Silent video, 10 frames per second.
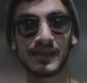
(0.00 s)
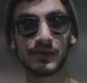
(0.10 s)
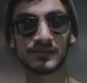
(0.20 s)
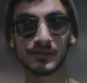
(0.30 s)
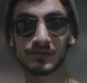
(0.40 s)

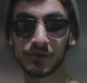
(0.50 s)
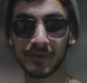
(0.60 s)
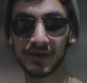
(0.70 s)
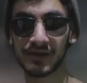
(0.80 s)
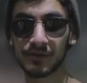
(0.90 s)
now it's time to talk
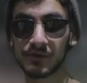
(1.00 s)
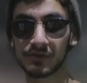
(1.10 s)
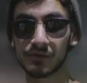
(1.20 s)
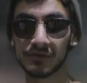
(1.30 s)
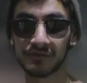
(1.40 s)
about another one
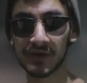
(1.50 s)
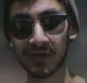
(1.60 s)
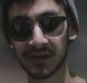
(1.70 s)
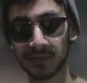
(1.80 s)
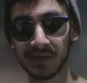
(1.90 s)
called free
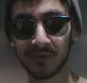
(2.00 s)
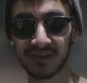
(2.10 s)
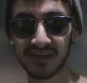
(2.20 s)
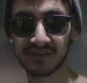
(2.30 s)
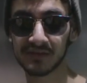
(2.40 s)
radical
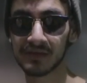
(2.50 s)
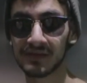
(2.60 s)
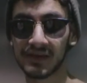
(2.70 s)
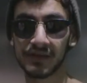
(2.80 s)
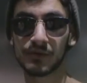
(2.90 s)
polymerization,
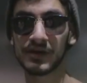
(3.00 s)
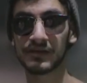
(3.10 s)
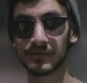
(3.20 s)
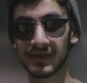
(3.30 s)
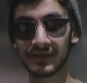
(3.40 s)
the other way
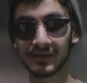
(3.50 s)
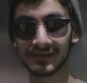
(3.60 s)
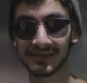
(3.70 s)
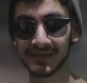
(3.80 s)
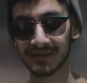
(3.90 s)
of making a
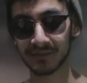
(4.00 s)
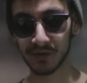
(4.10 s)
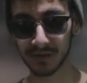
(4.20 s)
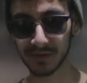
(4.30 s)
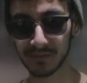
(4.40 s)
synthetic
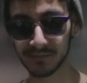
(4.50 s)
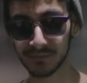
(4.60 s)
polymer.